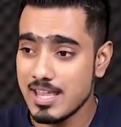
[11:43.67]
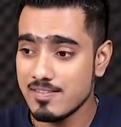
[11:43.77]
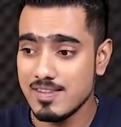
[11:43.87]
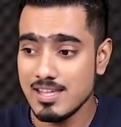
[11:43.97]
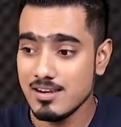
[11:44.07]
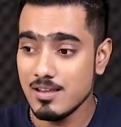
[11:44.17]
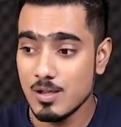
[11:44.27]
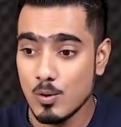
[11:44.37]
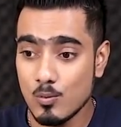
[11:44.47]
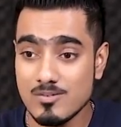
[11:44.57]
and then
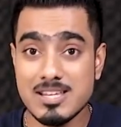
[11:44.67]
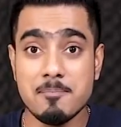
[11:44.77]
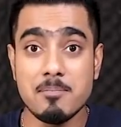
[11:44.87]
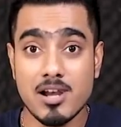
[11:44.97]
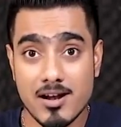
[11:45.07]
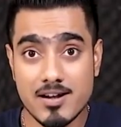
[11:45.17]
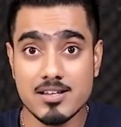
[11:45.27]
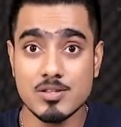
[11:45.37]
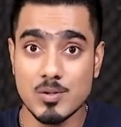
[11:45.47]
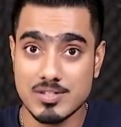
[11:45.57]
we
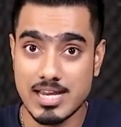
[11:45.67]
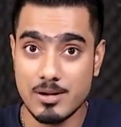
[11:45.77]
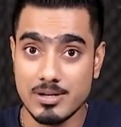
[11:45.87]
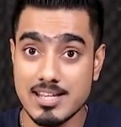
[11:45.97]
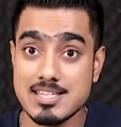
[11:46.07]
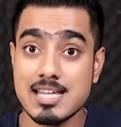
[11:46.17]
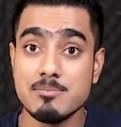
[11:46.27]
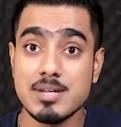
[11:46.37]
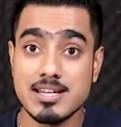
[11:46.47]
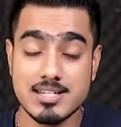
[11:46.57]
blurred those areas
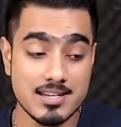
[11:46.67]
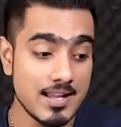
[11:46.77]
and made it